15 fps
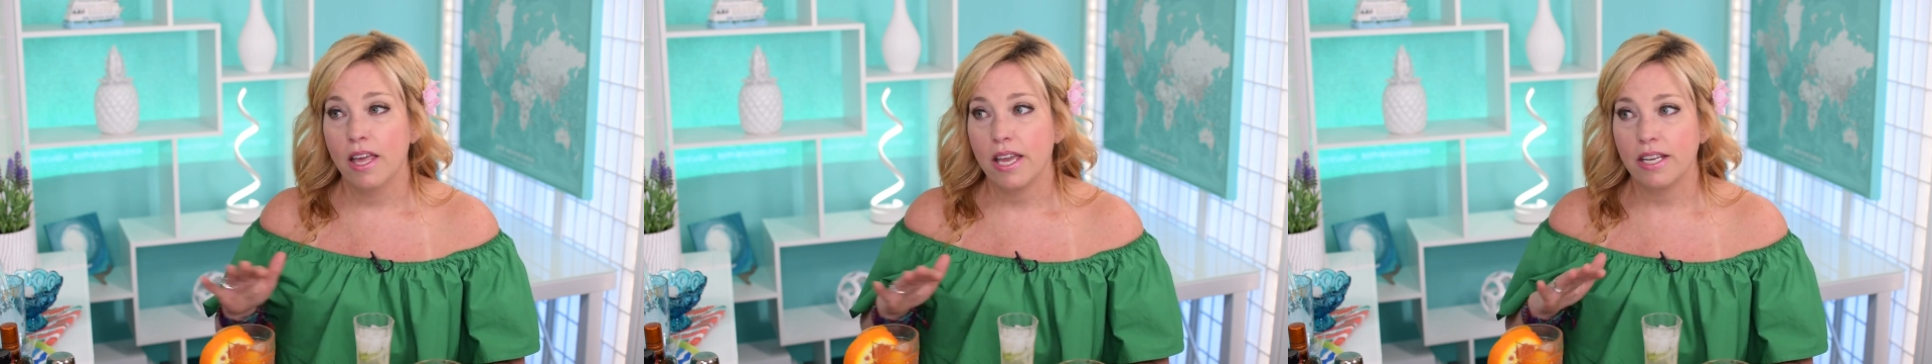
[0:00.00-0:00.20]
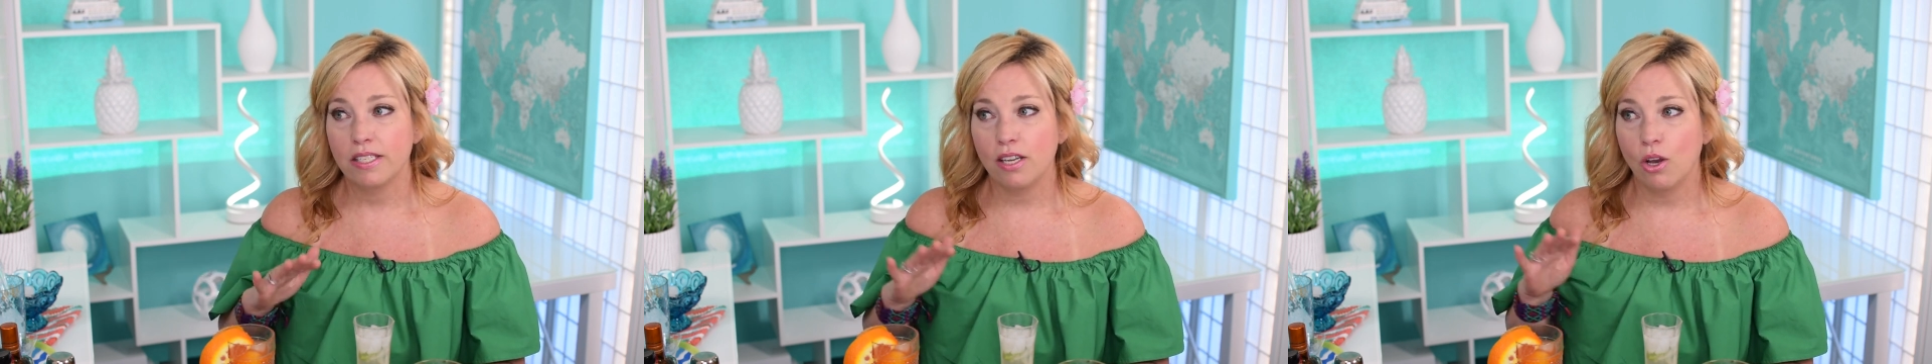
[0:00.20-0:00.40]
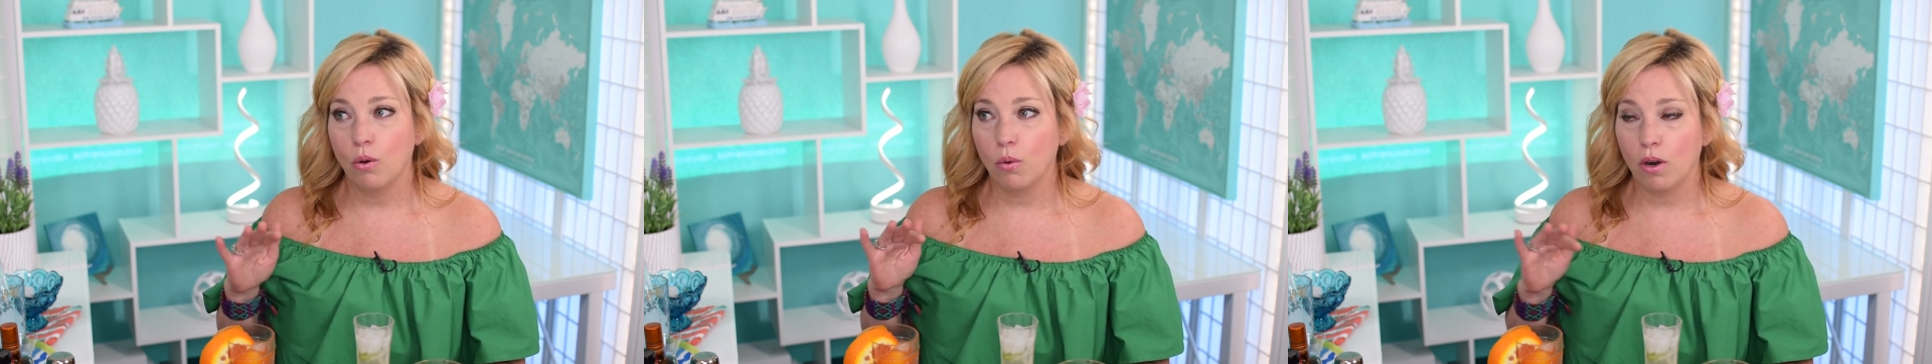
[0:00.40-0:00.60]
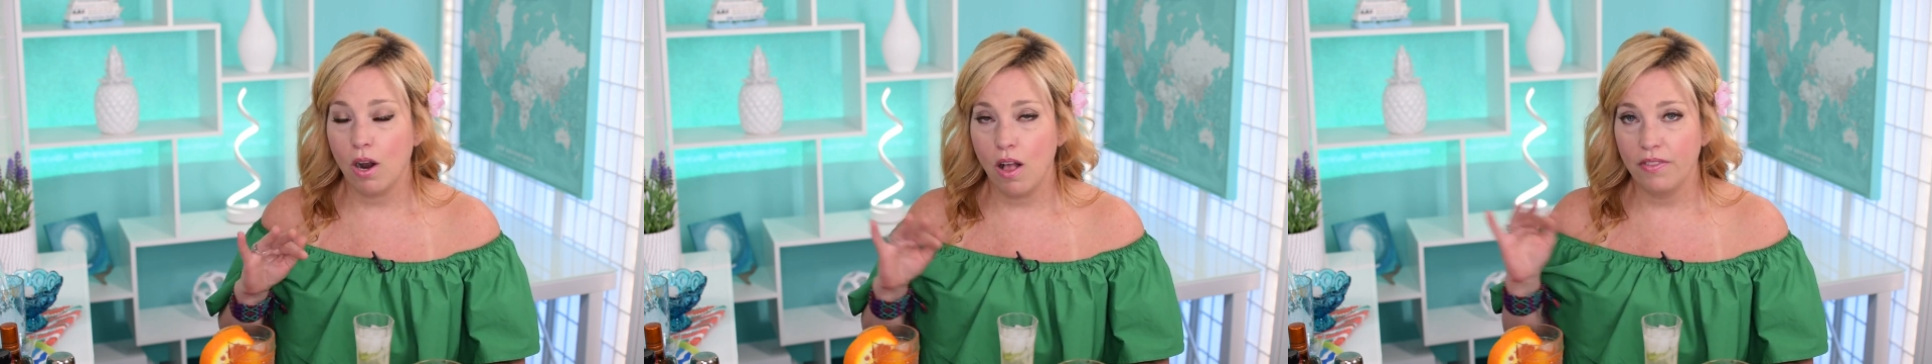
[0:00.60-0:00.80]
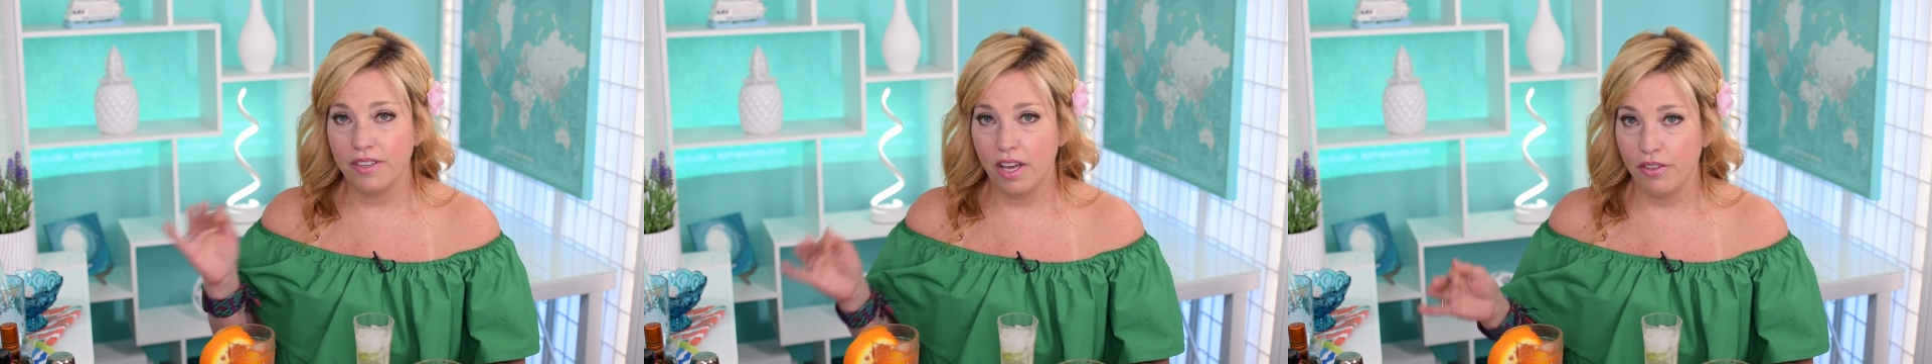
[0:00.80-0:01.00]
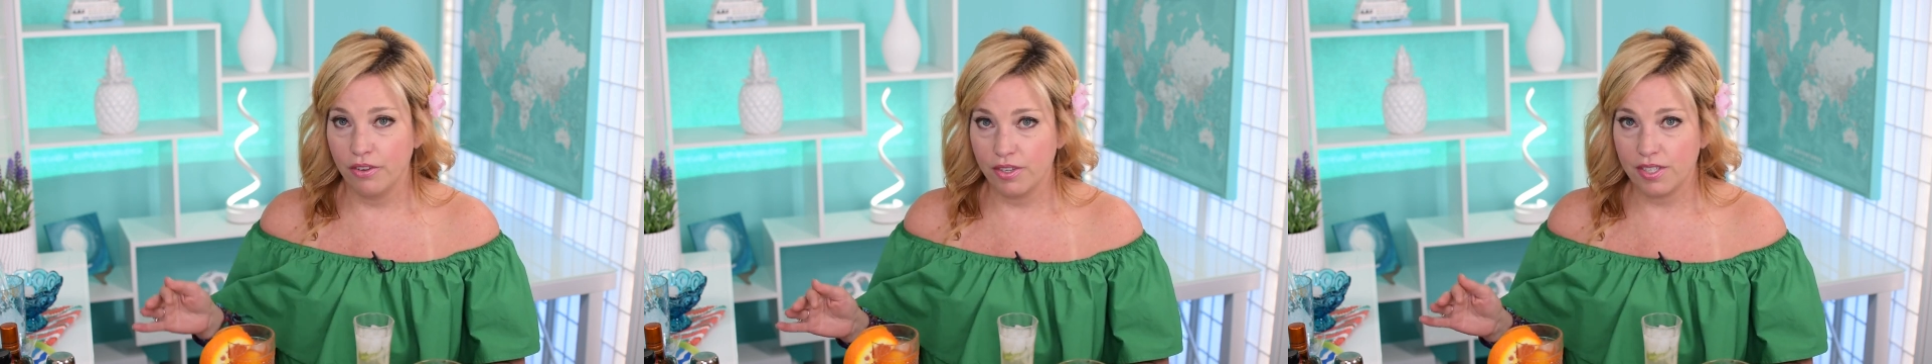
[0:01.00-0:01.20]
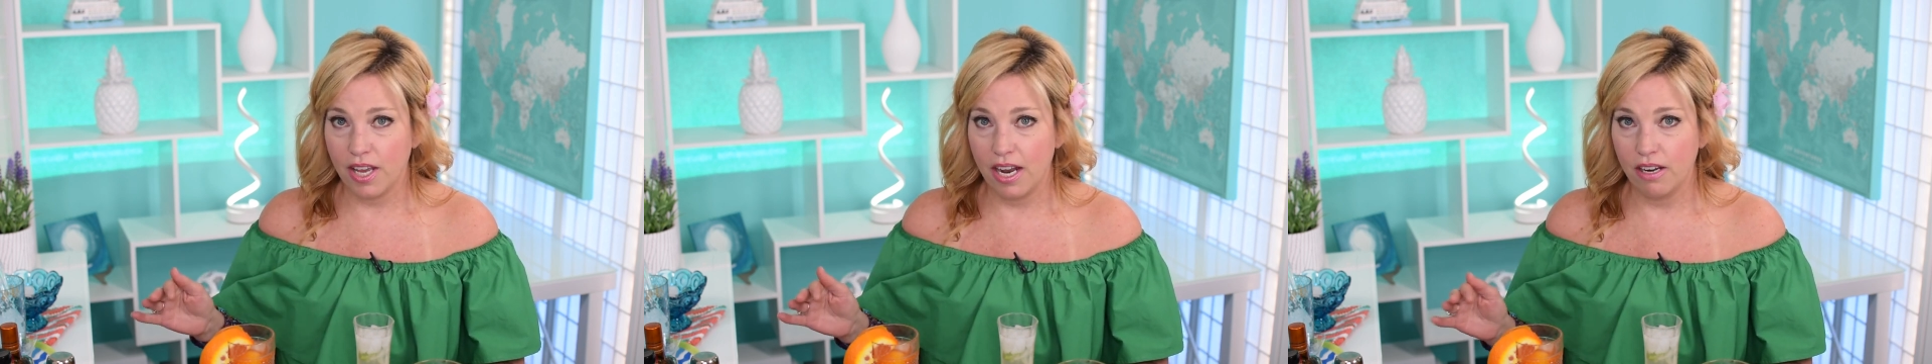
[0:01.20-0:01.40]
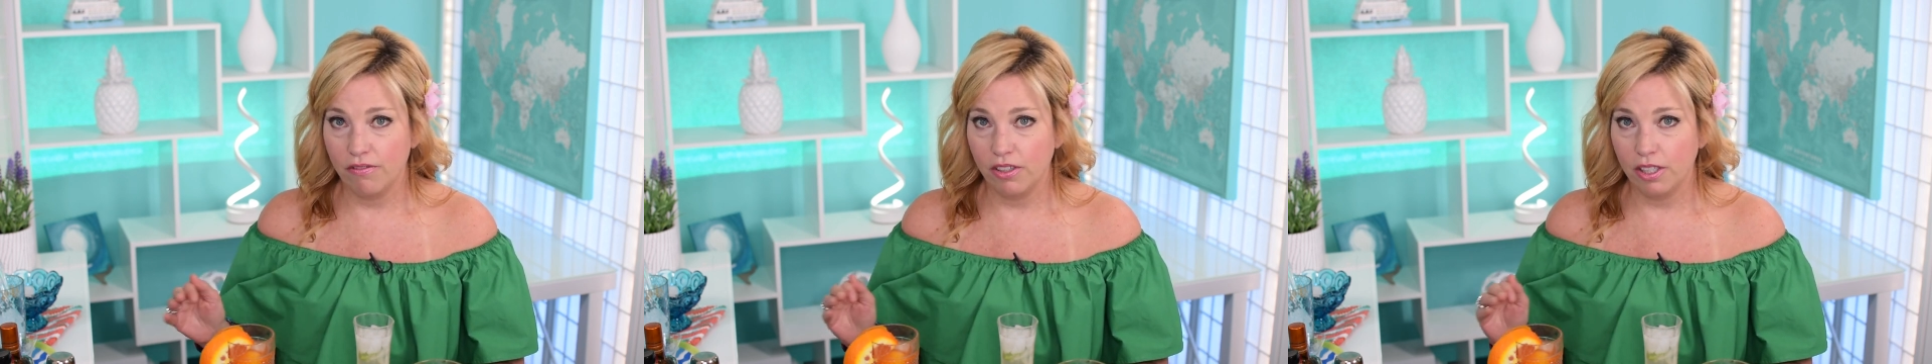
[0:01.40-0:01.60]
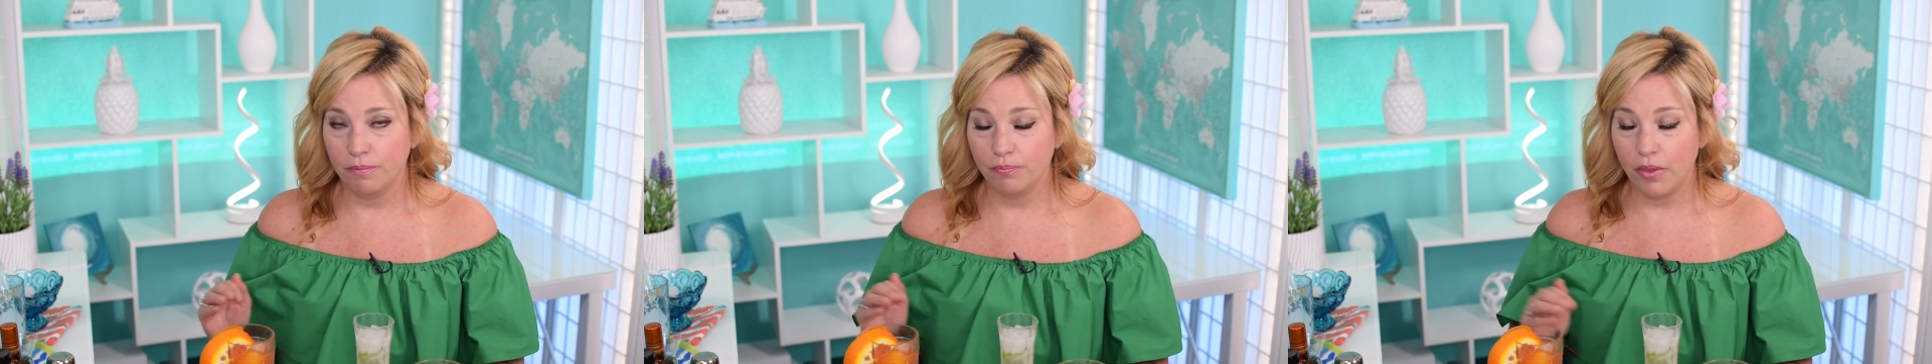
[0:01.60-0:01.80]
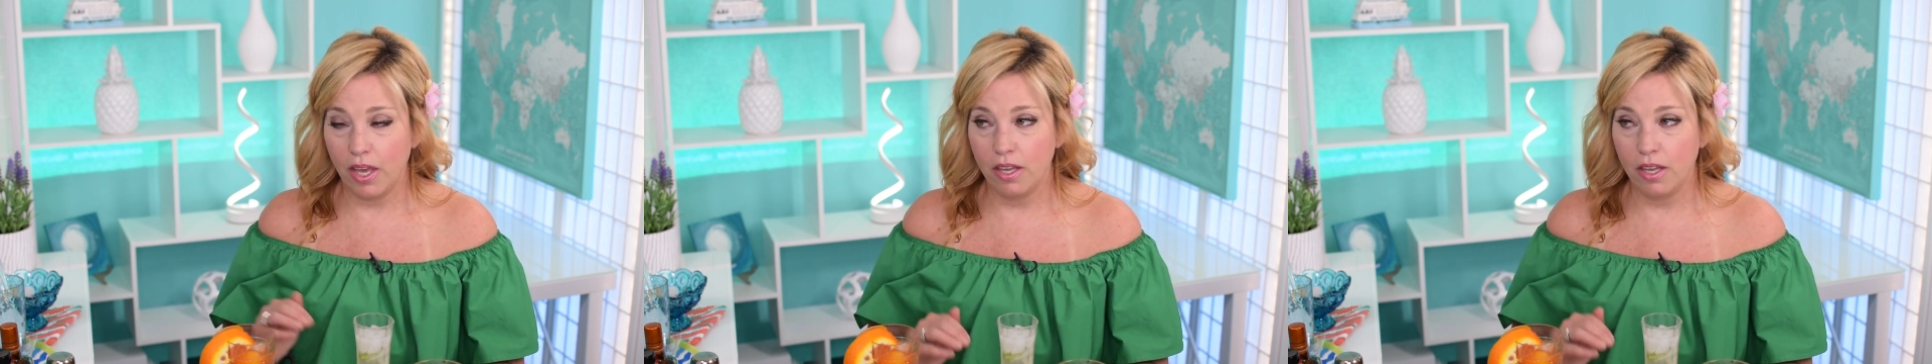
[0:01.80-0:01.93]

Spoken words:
until we're on the other side of it.